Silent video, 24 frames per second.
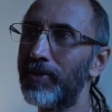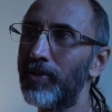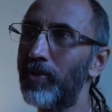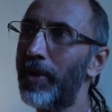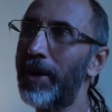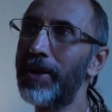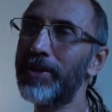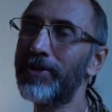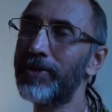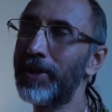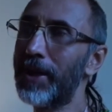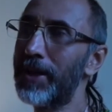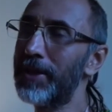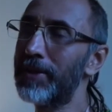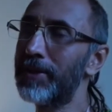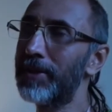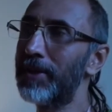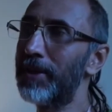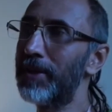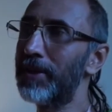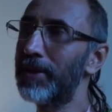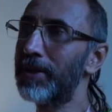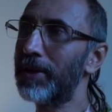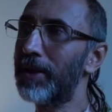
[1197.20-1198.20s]
once
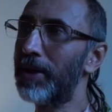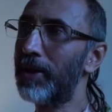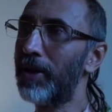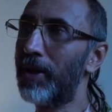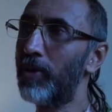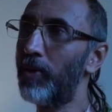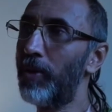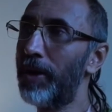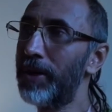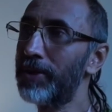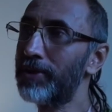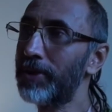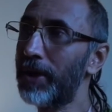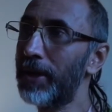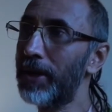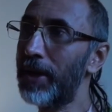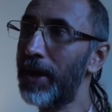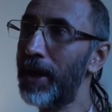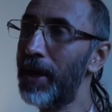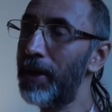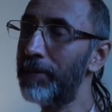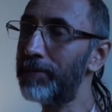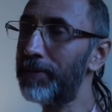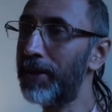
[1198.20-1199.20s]
I
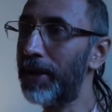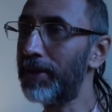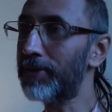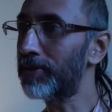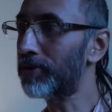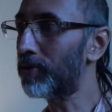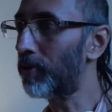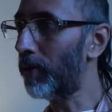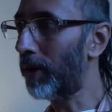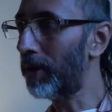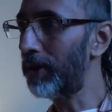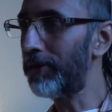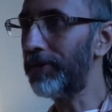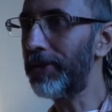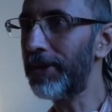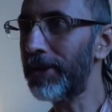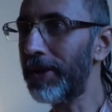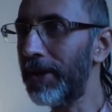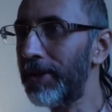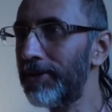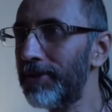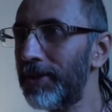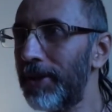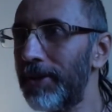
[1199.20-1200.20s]
have that
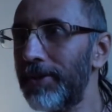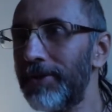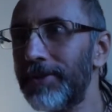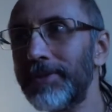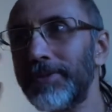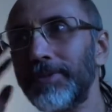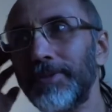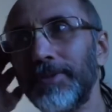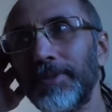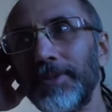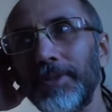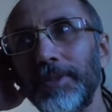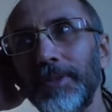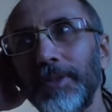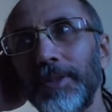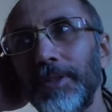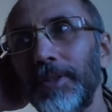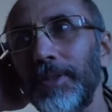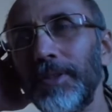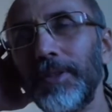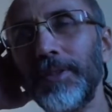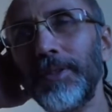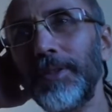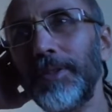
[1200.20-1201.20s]
qualification,
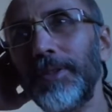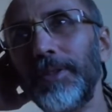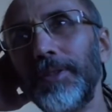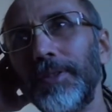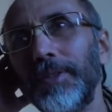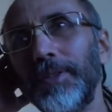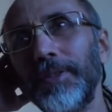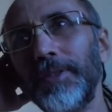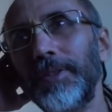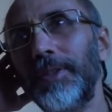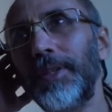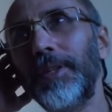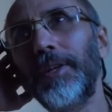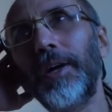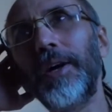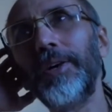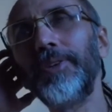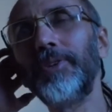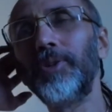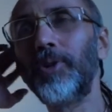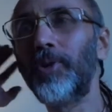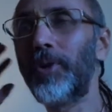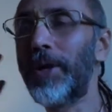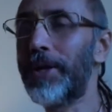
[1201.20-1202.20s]
then
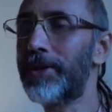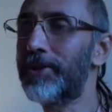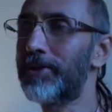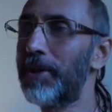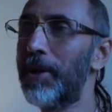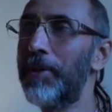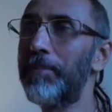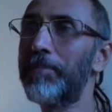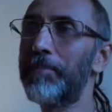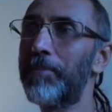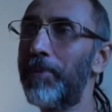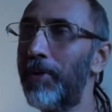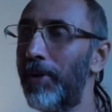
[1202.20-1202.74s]
I know at some